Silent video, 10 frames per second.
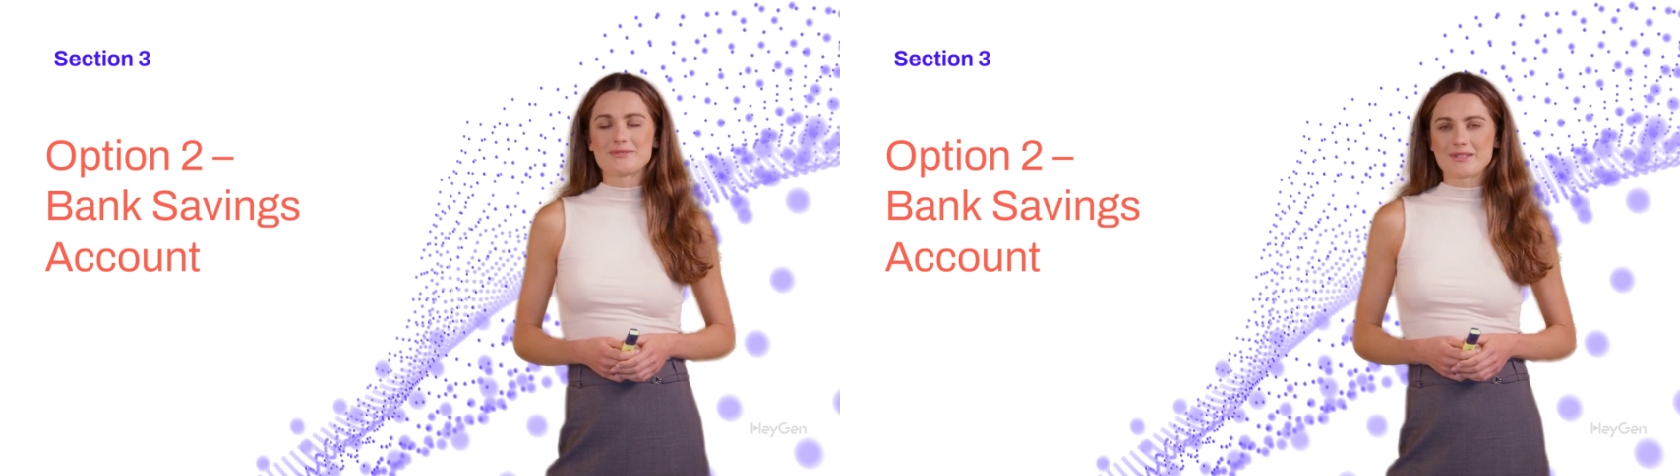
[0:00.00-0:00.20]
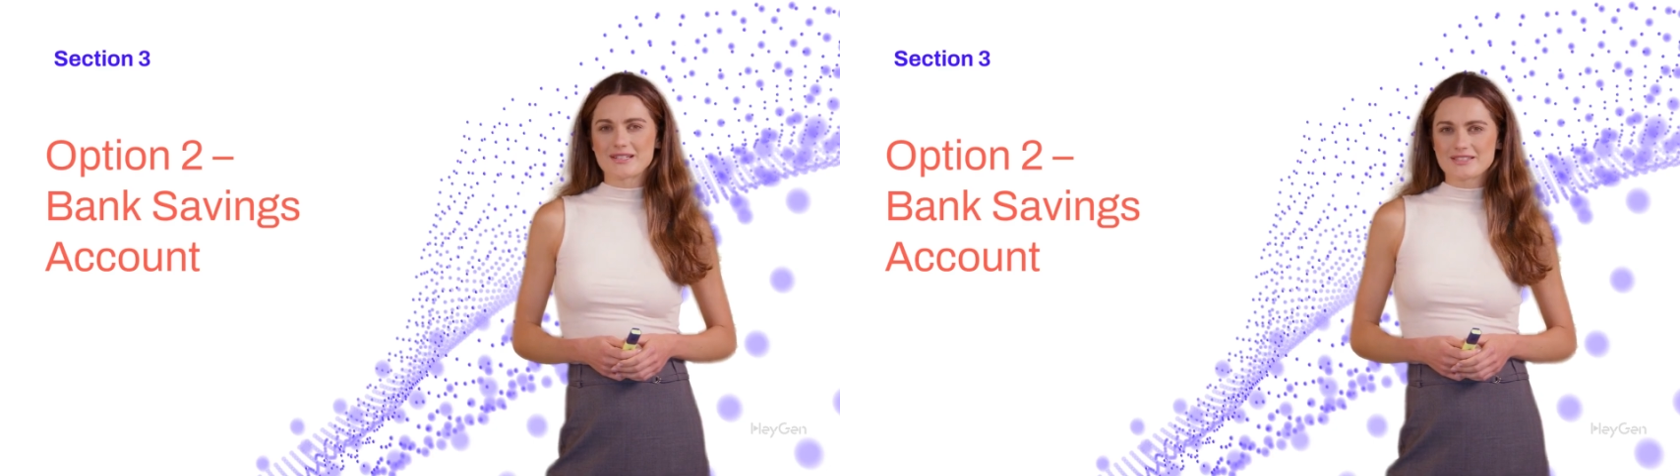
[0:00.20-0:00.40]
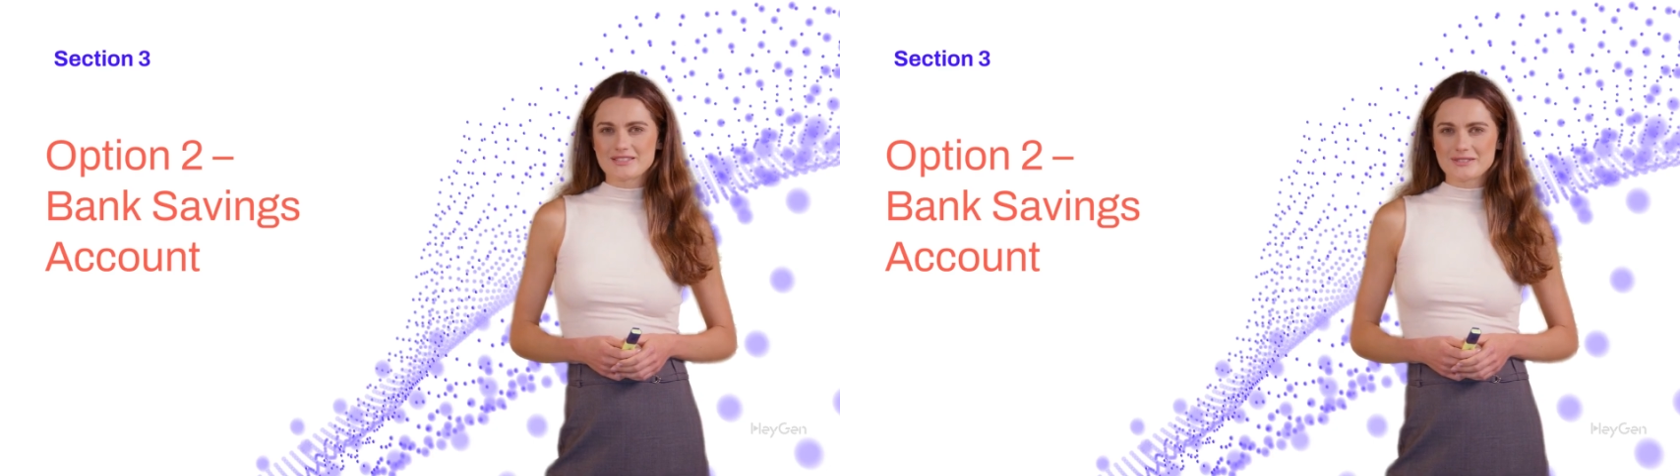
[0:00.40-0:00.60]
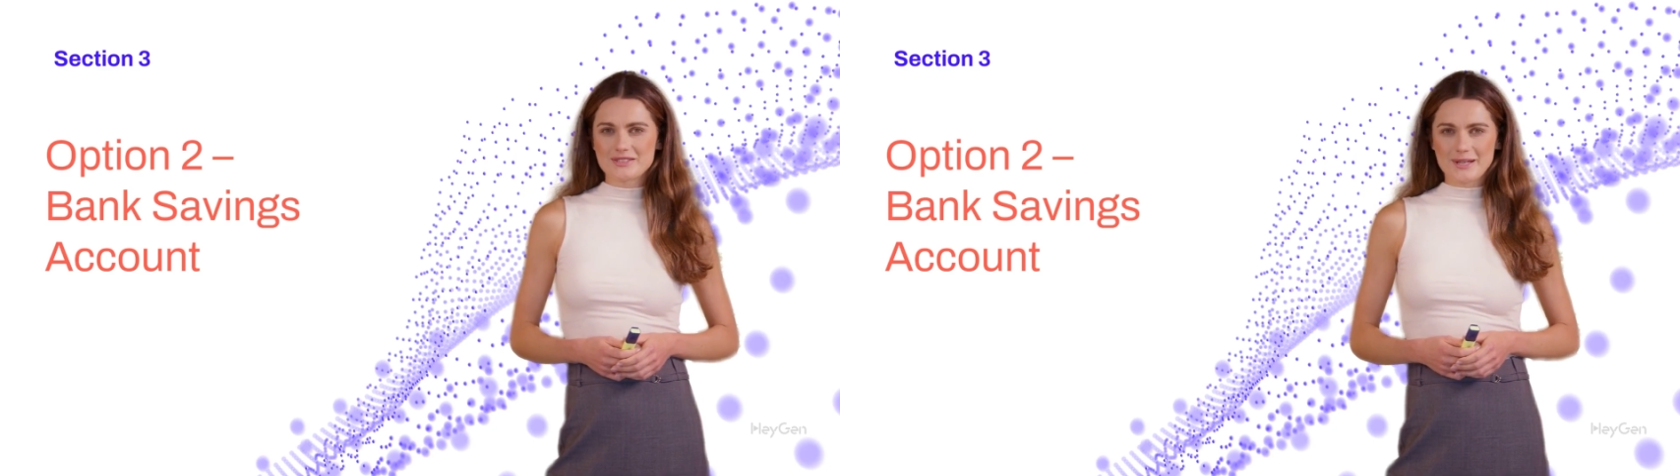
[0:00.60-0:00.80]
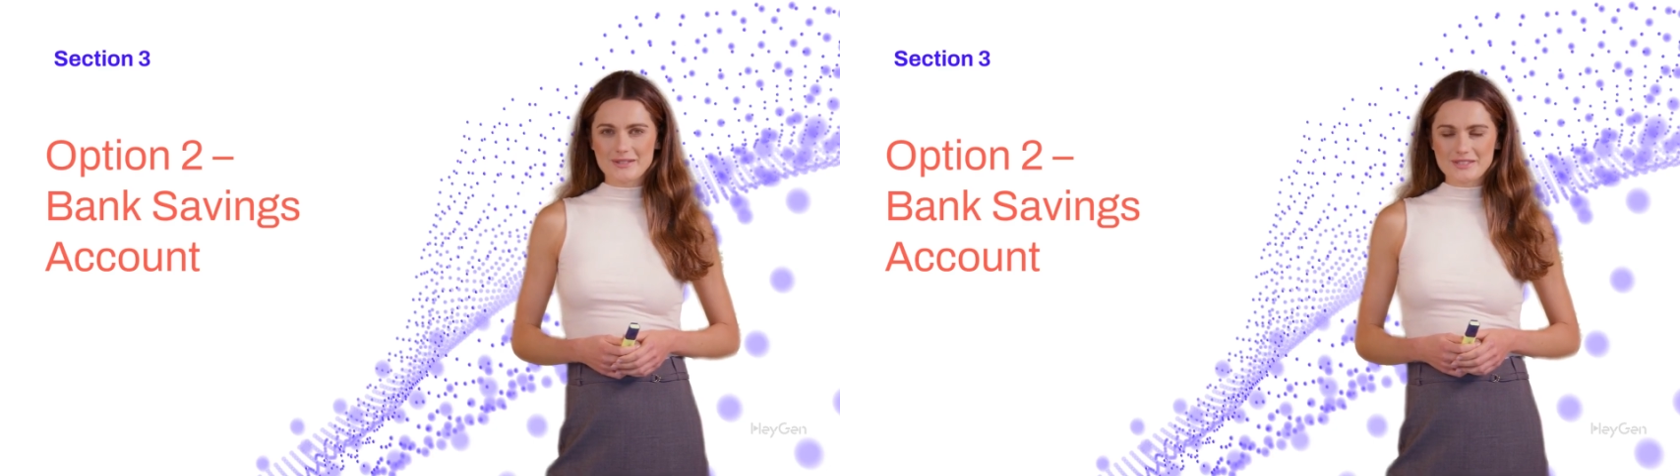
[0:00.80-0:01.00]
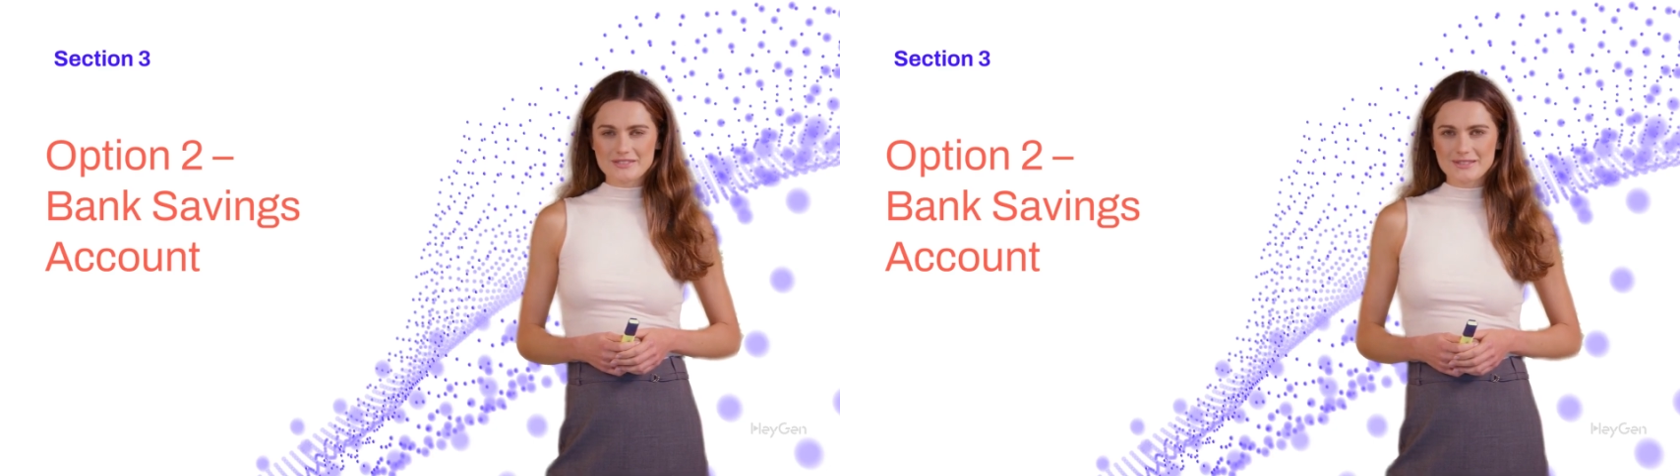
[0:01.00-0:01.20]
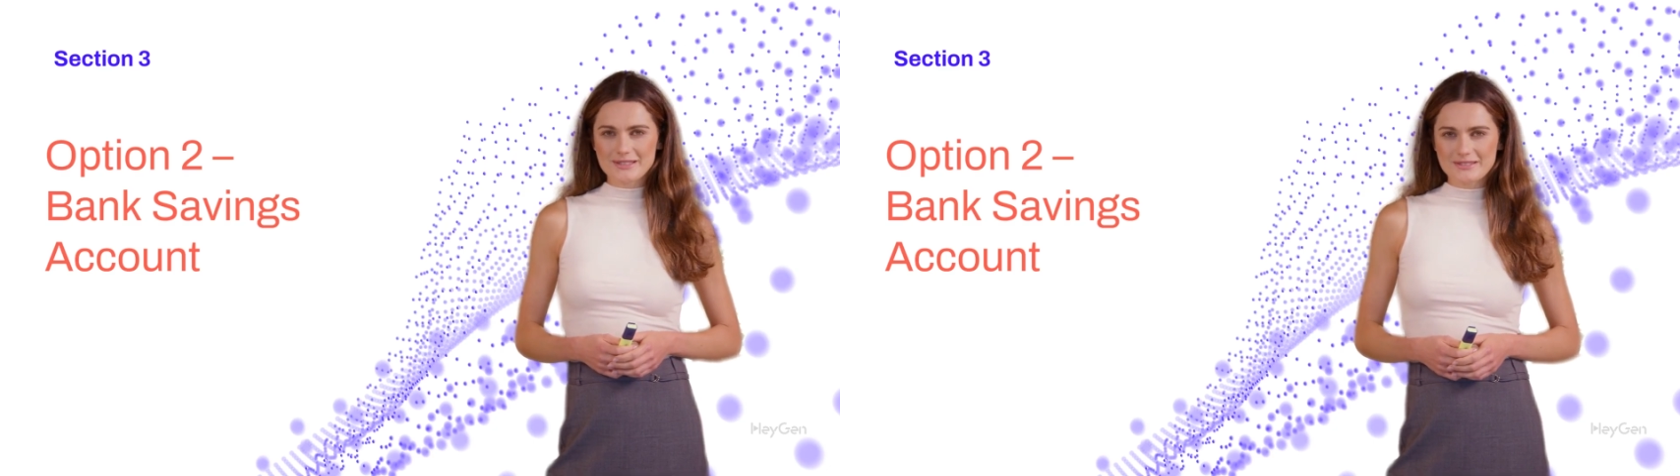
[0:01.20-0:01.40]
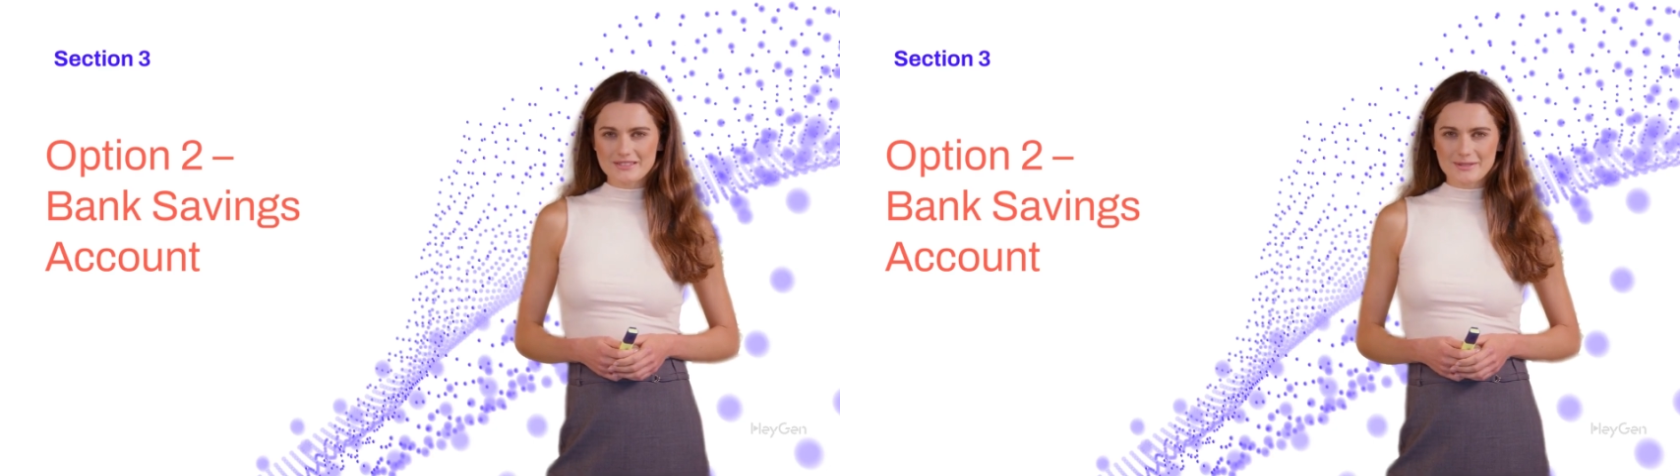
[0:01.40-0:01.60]
Fees, charges.
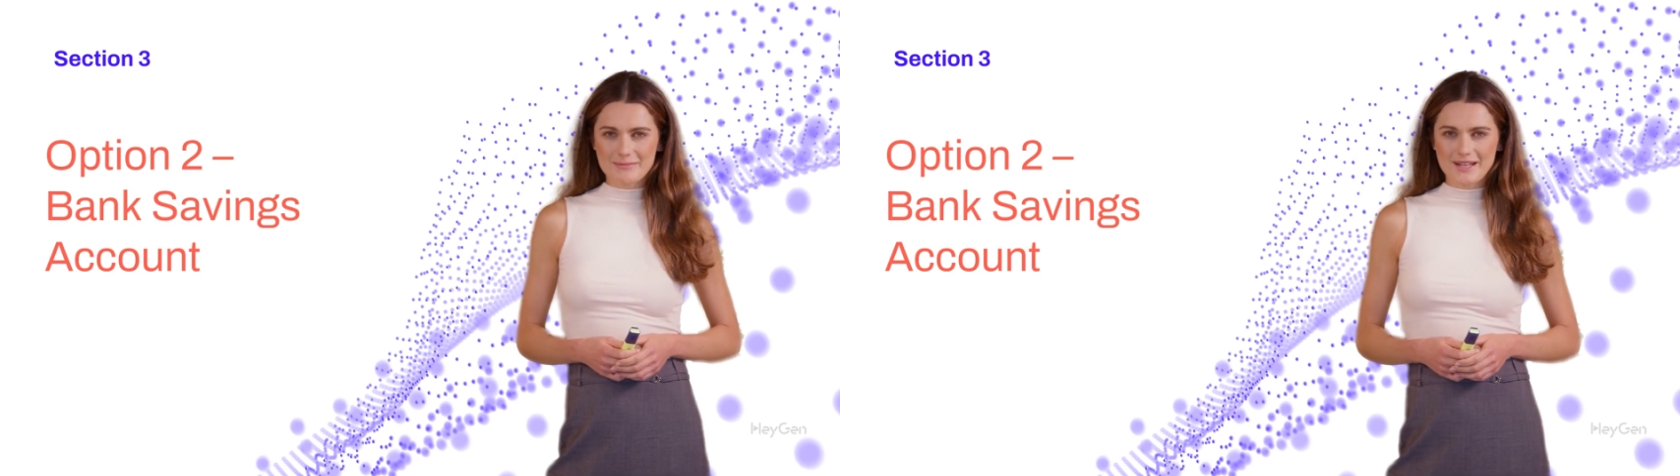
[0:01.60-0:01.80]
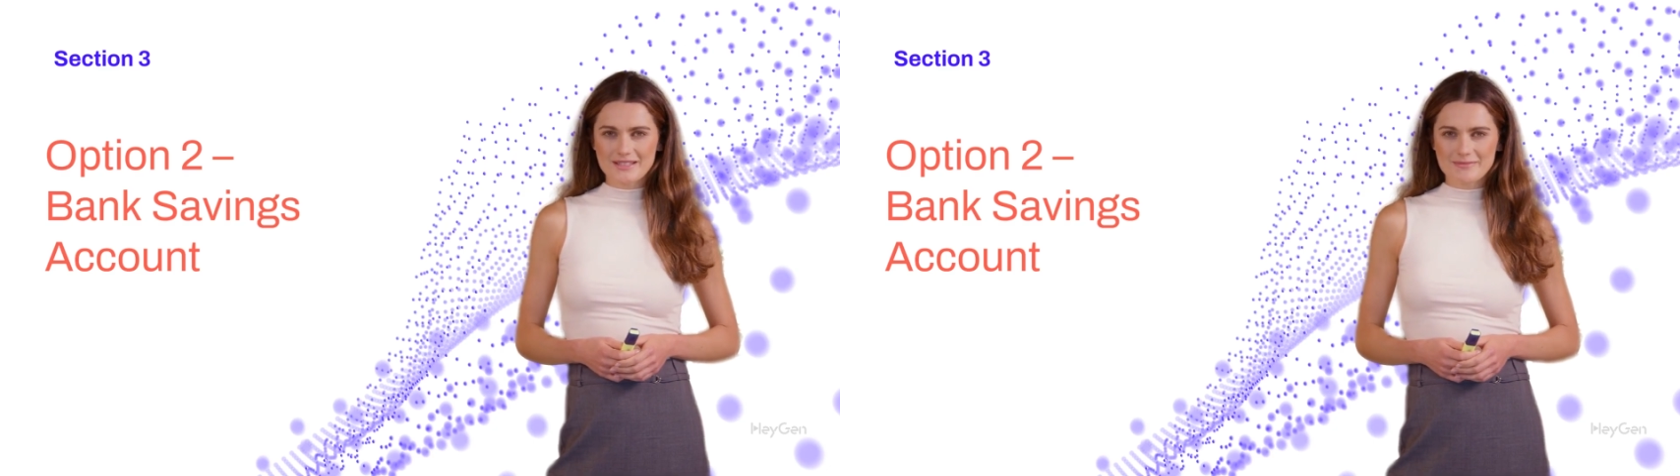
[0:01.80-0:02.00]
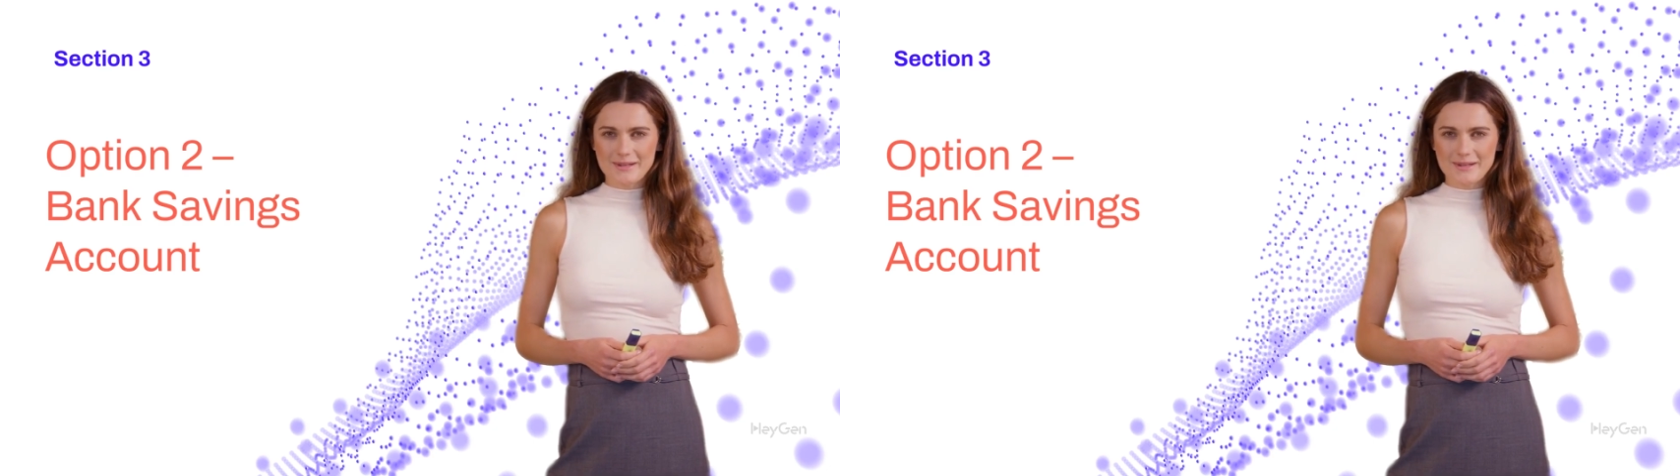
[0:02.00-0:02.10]
Some banks